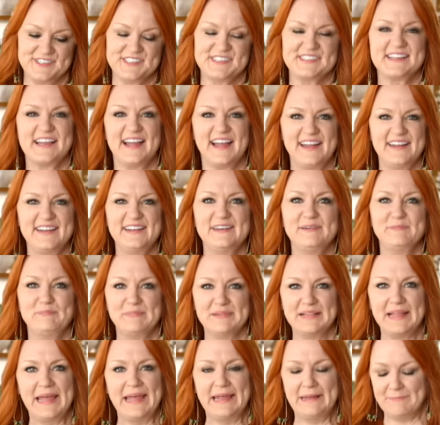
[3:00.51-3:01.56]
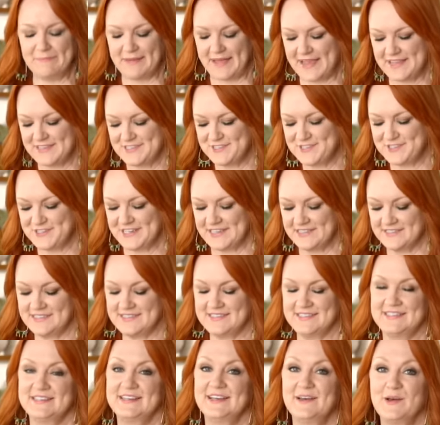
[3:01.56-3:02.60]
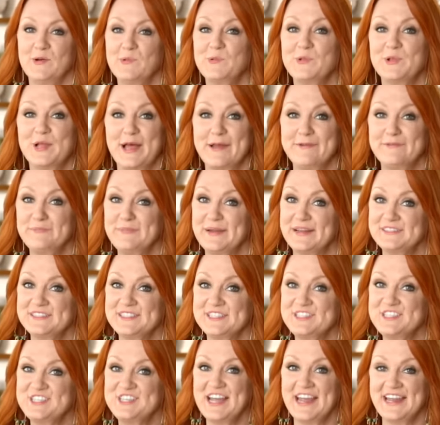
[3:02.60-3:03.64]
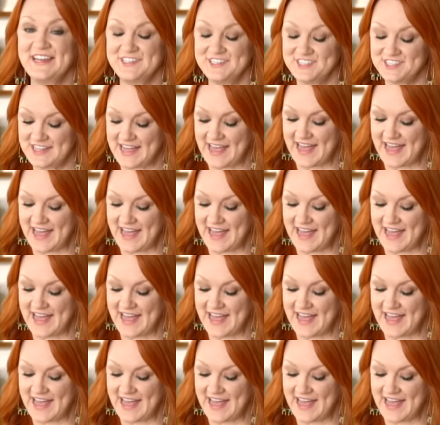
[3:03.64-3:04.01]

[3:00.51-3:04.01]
just kind of plain pastries. Well, I'm about to change